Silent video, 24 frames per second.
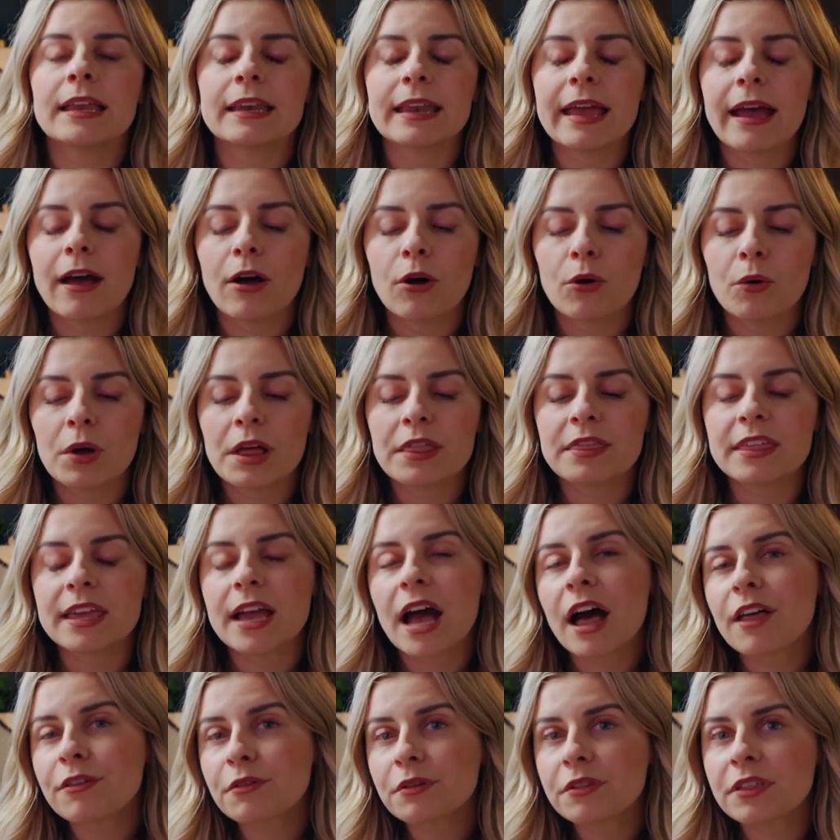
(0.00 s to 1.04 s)
Now,
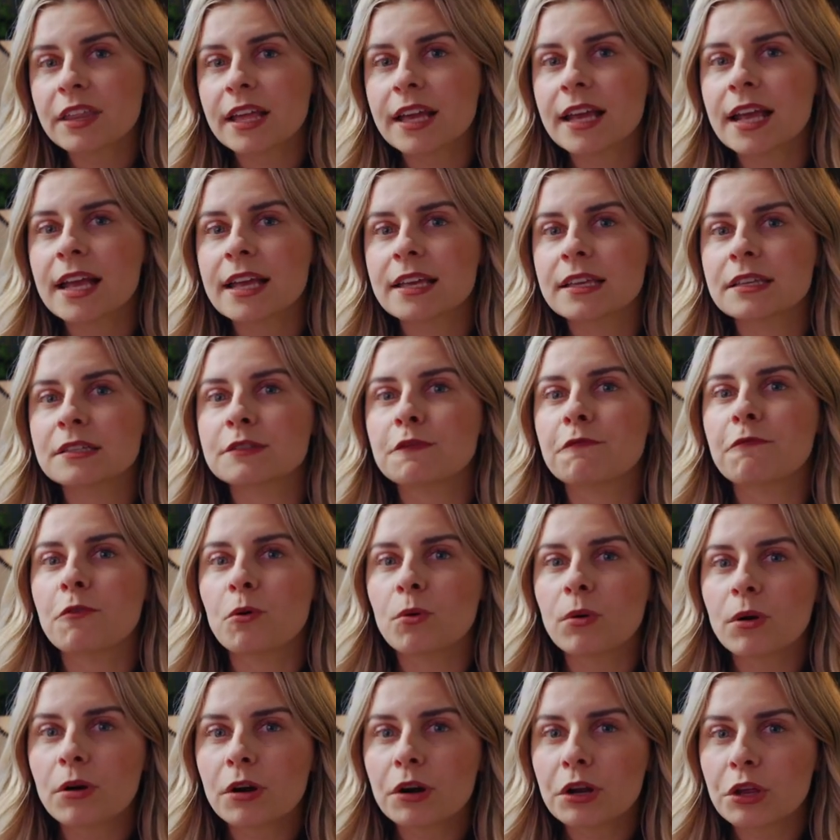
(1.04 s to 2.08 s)
the other thing is
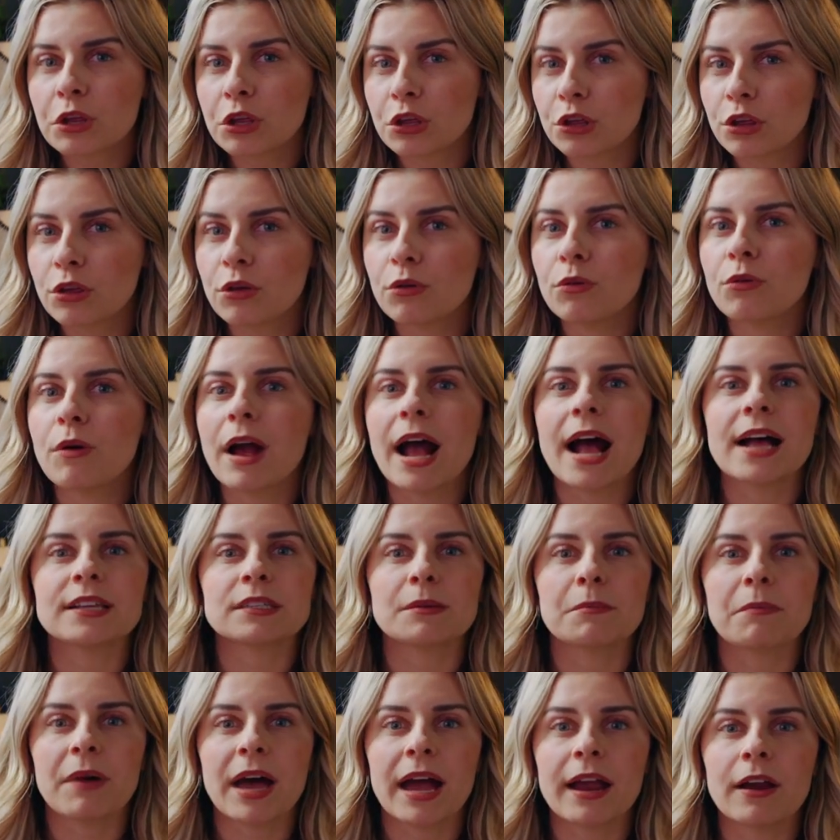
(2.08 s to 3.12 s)
for you
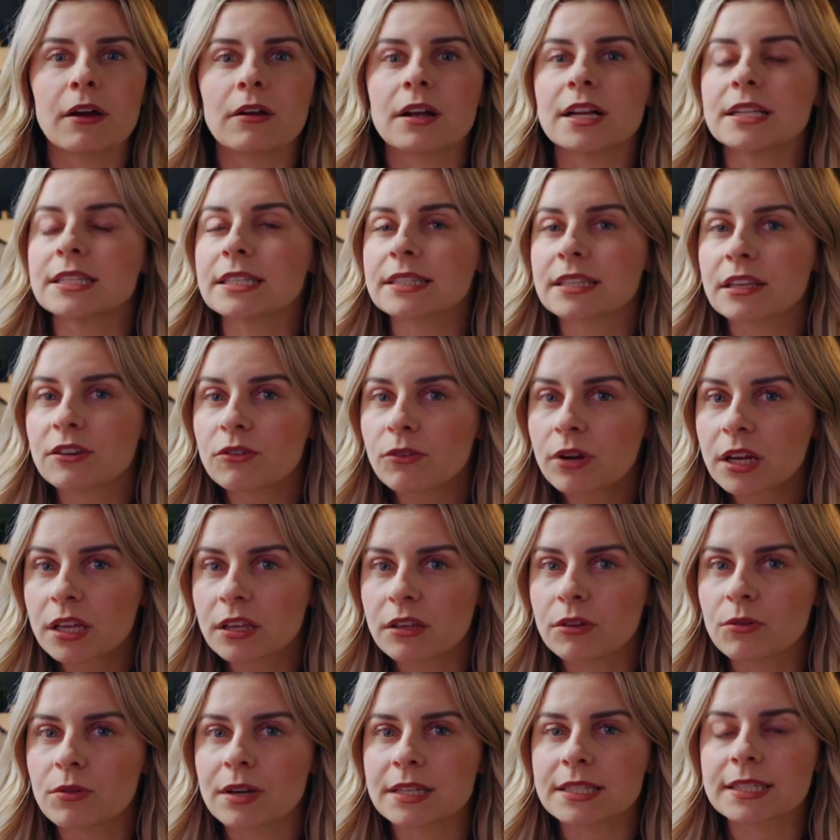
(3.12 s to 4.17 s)
as a buyer
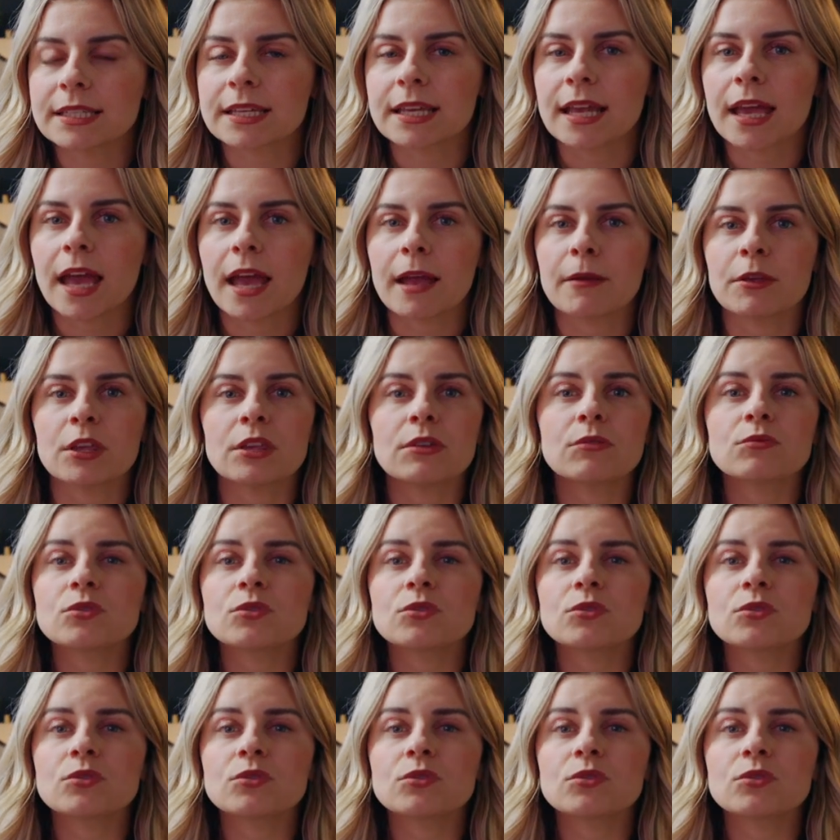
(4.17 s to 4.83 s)
considering USDA,